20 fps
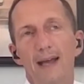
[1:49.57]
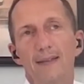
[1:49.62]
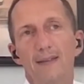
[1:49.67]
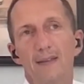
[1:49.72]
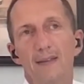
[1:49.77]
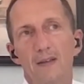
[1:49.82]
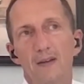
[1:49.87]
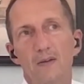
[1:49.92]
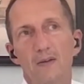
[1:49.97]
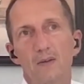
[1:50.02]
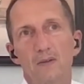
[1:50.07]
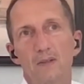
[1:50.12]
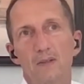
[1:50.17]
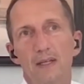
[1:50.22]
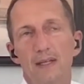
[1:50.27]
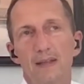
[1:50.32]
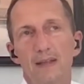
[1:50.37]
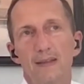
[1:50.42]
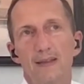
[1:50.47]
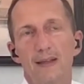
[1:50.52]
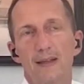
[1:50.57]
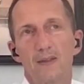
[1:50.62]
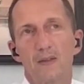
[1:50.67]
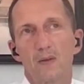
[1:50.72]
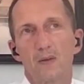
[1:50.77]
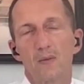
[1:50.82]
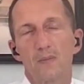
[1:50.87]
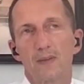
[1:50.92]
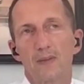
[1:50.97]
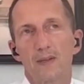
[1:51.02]
And so he
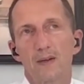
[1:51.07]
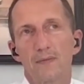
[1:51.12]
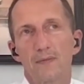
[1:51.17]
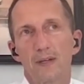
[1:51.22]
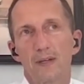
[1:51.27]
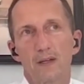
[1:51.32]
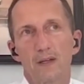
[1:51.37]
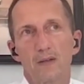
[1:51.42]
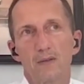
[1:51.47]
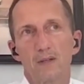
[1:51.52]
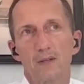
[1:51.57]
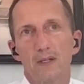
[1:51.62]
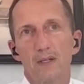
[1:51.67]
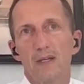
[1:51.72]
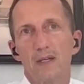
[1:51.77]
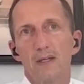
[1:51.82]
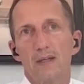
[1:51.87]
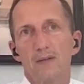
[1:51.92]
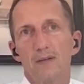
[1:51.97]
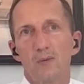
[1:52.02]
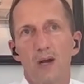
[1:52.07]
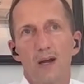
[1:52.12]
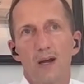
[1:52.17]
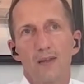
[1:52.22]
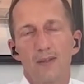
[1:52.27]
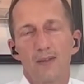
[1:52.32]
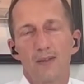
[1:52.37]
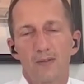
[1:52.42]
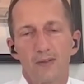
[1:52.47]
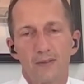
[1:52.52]
said to himself,
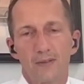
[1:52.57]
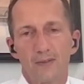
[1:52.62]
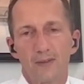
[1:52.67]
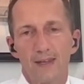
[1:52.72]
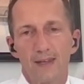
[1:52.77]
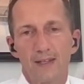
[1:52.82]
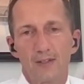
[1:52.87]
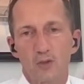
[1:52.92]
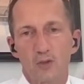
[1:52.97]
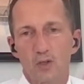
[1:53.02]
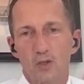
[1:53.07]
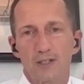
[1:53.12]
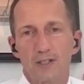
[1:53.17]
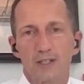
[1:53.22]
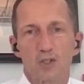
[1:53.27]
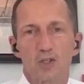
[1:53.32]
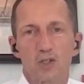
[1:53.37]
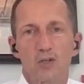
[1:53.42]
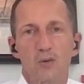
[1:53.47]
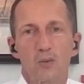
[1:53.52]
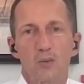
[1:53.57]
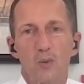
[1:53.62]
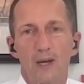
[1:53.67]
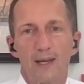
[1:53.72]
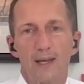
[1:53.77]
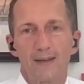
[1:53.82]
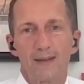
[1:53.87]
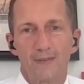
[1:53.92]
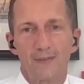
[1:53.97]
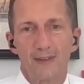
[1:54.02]
rather than the traditional
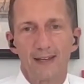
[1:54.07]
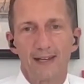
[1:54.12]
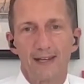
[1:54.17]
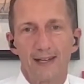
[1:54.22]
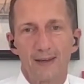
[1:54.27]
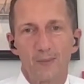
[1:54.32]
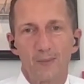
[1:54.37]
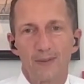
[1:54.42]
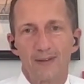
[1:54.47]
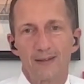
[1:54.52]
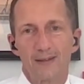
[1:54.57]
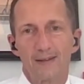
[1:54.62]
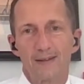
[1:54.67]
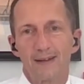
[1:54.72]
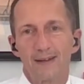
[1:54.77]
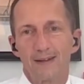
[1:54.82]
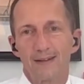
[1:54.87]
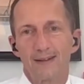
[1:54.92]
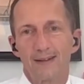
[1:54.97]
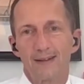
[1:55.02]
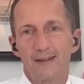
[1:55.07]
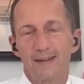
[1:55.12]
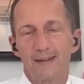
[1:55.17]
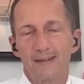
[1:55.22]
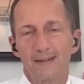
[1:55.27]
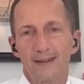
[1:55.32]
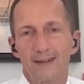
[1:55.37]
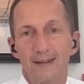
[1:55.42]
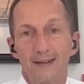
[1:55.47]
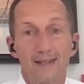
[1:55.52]
way of dealing with
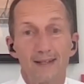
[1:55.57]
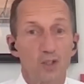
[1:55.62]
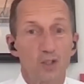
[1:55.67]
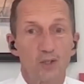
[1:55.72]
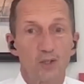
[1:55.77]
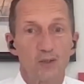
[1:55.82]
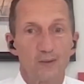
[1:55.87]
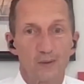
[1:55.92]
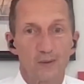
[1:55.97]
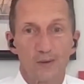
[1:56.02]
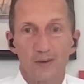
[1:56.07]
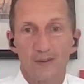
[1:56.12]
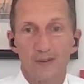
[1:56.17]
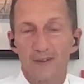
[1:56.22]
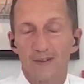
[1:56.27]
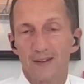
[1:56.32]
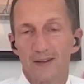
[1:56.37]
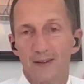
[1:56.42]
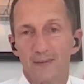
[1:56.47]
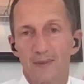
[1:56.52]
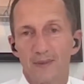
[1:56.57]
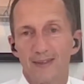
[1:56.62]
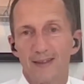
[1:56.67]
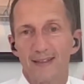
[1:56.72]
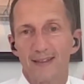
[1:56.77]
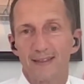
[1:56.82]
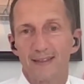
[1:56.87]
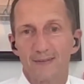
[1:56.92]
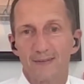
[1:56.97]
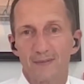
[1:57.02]
an issue or a
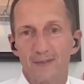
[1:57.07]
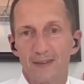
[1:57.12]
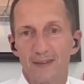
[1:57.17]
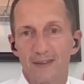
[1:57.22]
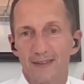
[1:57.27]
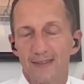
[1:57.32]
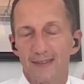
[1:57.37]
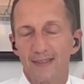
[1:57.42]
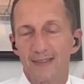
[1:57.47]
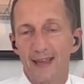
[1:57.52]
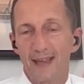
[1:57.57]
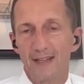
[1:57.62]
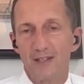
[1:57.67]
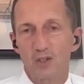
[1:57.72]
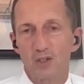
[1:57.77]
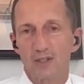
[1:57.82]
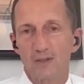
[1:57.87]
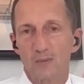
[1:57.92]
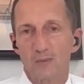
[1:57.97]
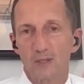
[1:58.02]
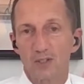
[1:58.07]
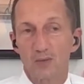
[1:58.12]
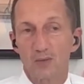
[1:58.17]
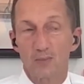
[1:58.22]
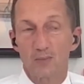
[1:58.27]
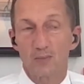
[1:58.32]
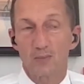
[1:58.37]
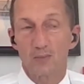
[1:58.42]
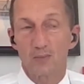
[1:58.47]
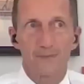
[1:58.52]
circumstance of this nature, which
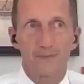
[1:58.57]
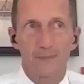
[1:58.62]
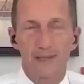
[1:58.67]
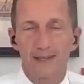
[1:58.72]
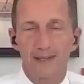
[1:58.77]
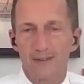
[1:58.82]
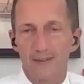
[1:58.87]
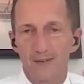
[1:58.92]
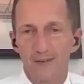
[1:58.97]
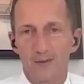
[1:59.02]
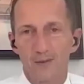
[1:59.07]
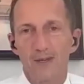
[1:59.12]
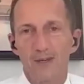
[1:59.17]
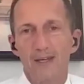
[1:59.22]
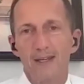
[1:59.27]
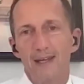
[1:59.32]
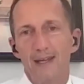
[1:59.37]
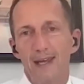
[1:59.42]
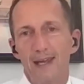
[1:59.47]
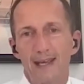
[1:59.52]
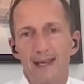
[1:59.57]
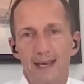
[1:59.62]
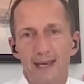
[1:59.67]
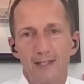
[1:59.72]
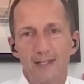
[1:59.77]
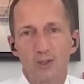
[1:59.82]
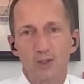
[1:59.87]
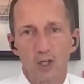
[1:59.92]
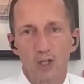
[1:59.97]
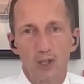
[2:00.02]
might have been to
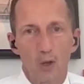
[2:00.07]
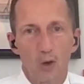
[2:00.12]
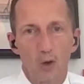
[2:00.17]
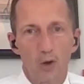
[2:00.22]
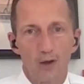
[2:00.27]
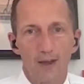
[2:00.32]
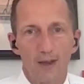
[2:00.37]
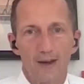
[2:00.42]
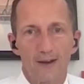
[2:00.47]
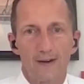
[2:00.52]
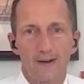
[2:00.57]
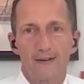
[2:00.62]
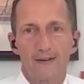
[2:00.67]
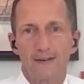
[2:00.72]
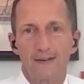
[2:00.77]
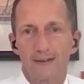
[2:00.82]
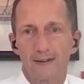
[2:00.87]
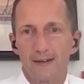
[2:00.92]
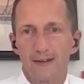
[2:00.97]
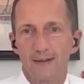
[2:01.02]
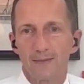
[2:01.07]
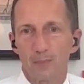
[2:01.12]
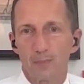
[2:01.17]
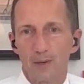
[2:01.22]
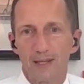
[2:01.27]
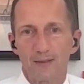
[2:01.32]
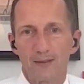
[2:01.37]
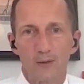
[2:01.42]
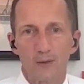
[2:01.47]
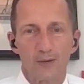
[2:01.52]
engage a lawyer and
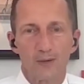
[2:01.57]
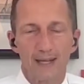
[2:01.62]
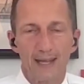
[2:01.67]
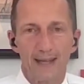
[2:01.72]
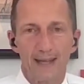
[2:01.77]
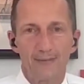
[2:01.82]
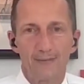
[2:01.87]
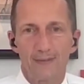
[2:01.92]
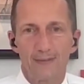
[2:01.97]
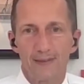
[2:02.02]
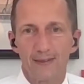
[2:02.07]
bring to an end